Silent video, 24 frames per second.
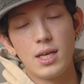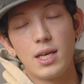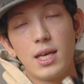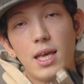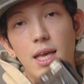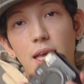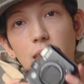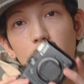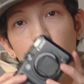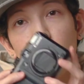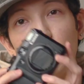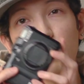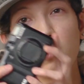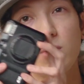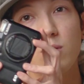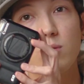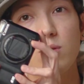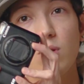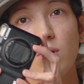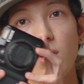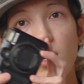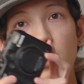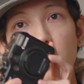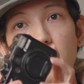and when you
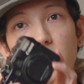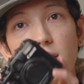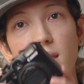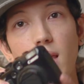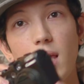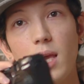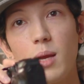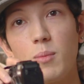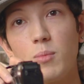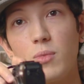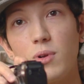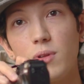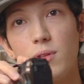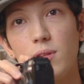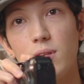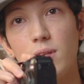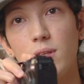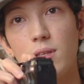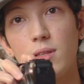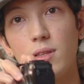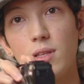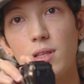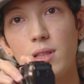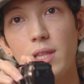turn on the camera,
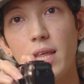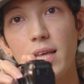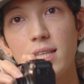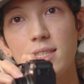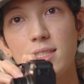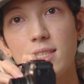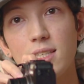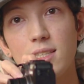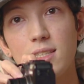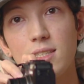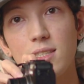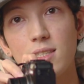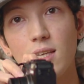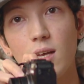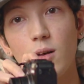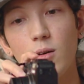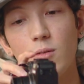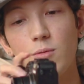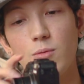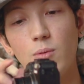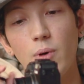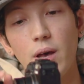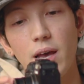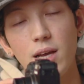the lens
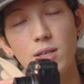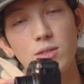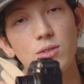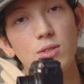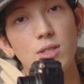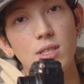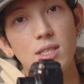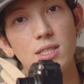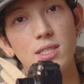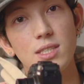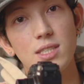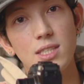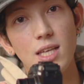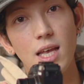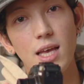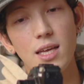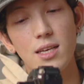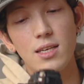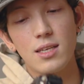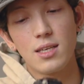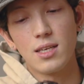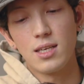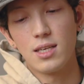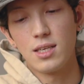itself will actually
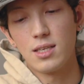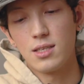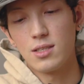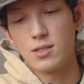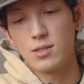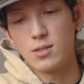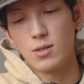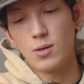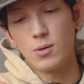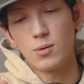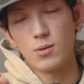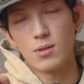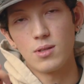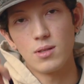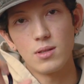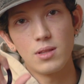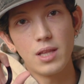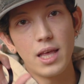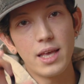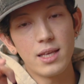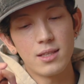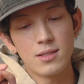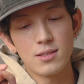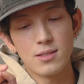extend. So the
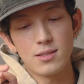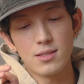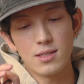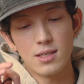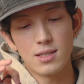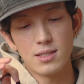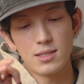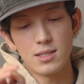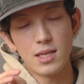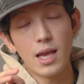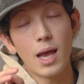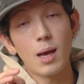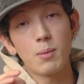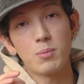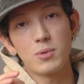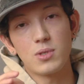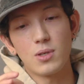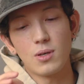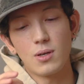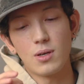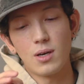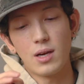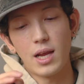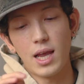lens
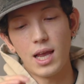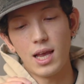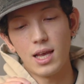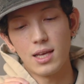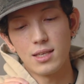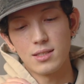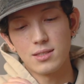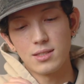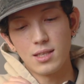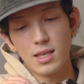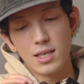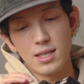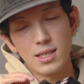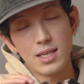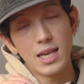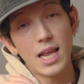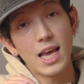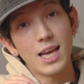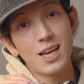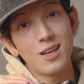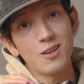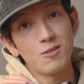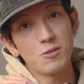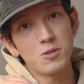adapter has
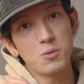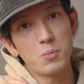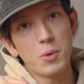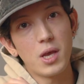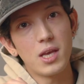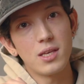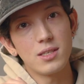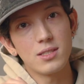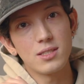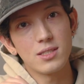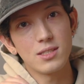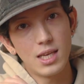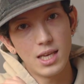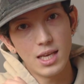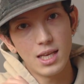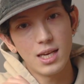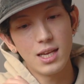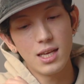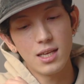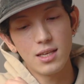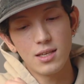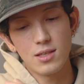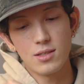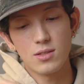negative space
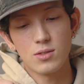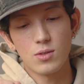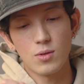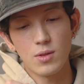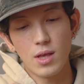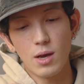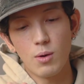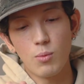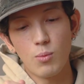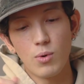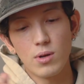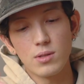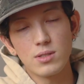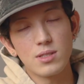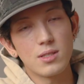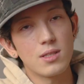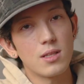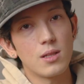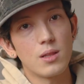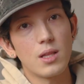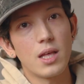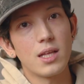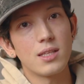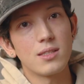in it, so that once
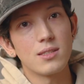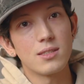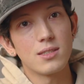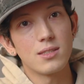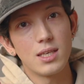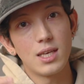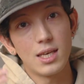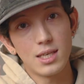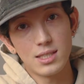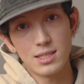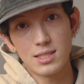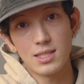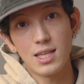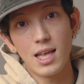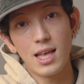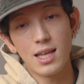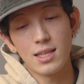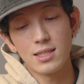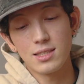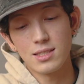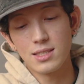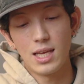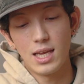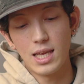the lens
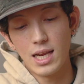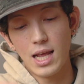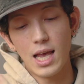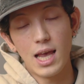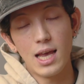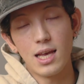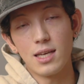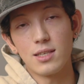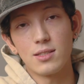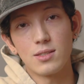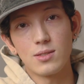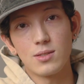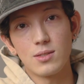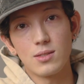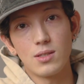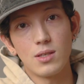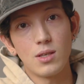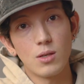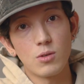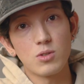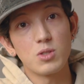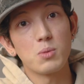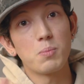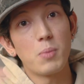extends, it has
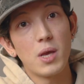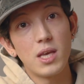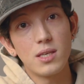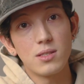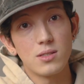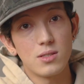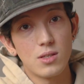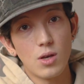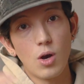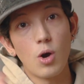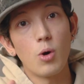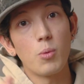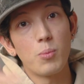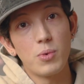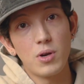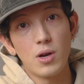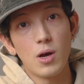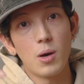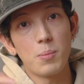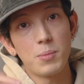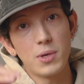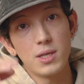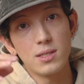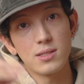space to open
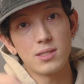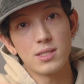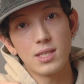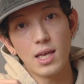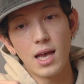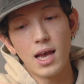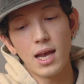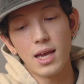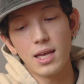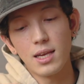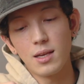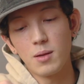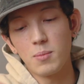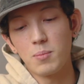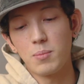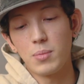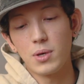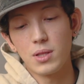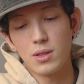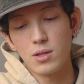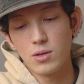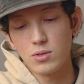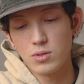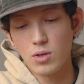up inside,
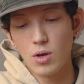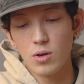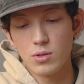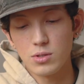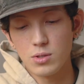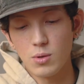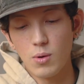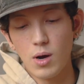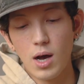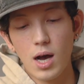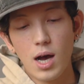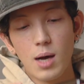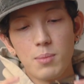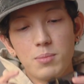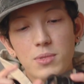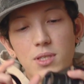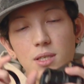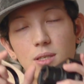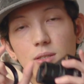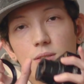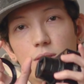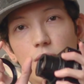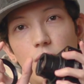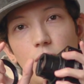but there's also
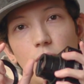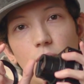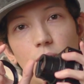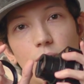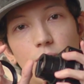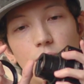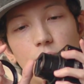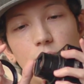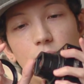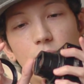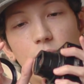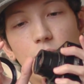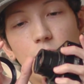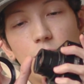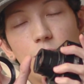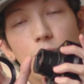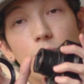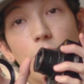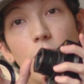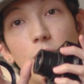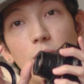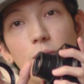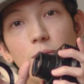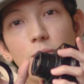optics on the
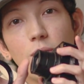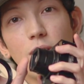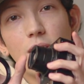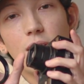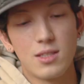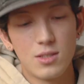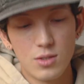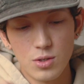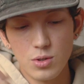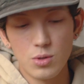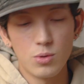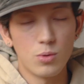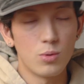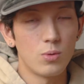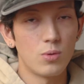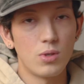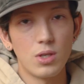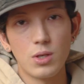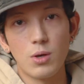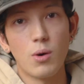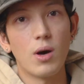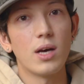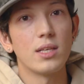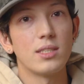front of it
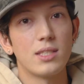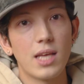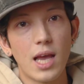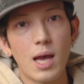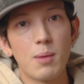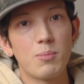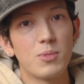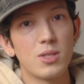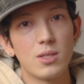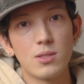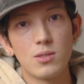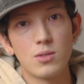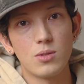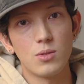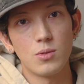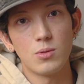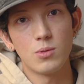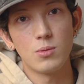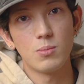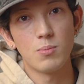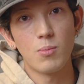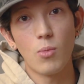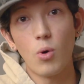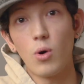to adapt it
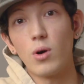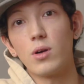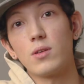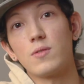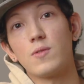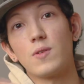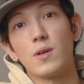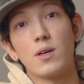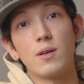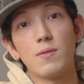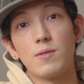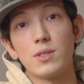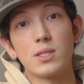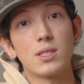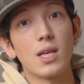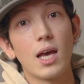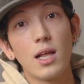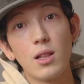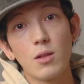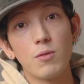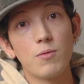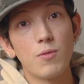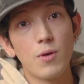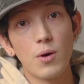to more of a
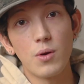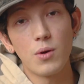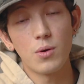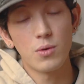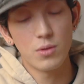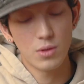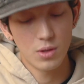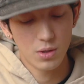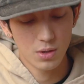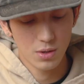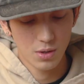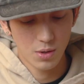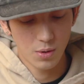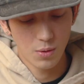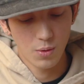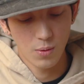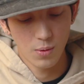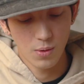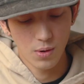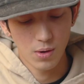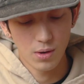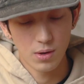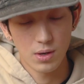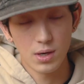telephoto look
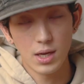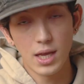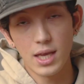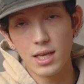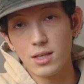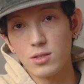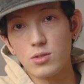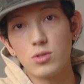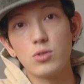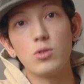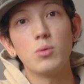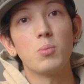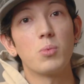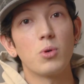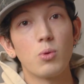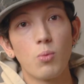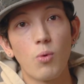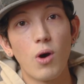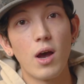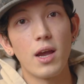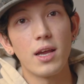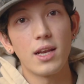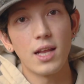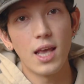or a super
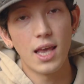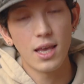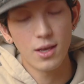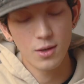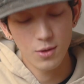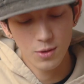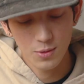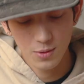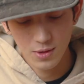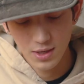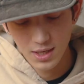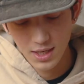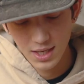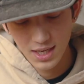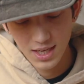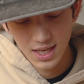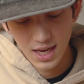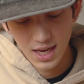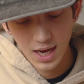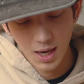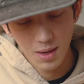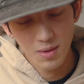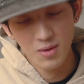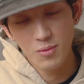wide angle.
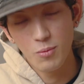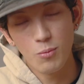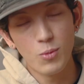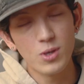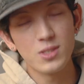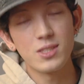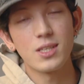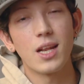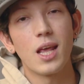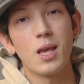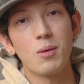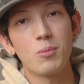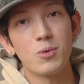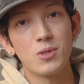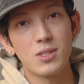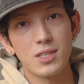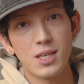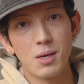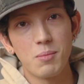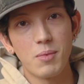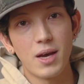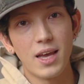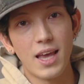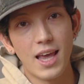I wasn't able to
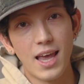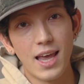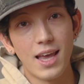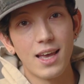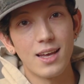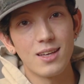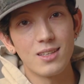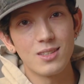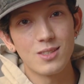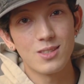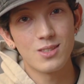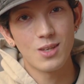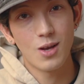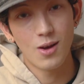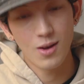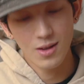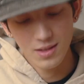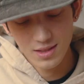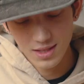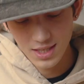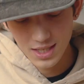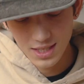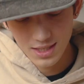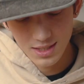get my hands
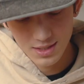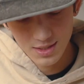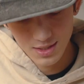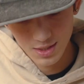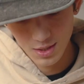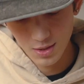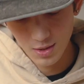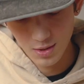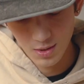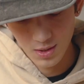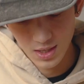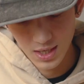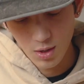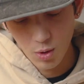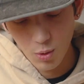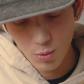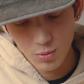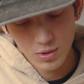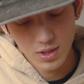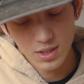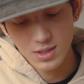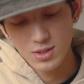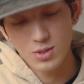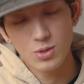on these. They're
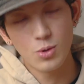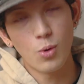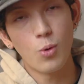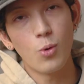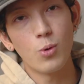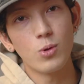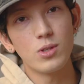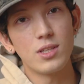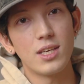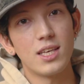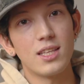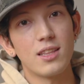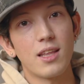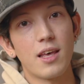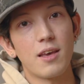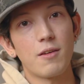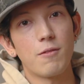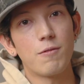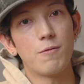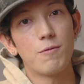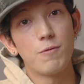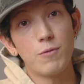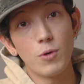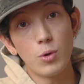only sold in
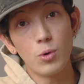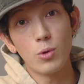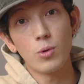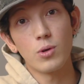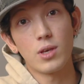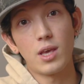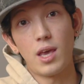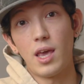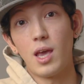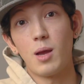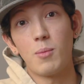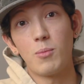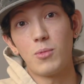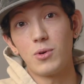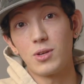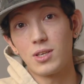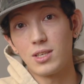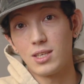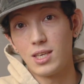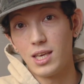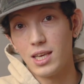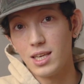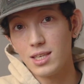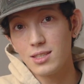full camera
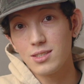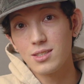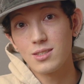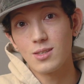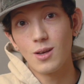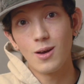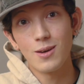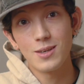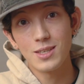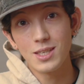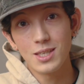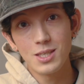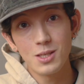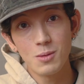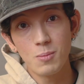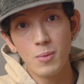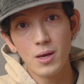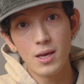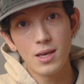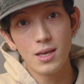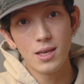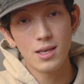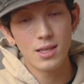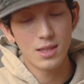kits on
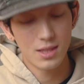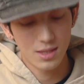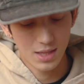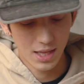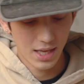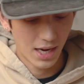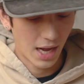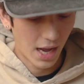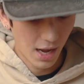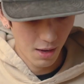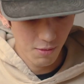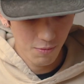eBay that I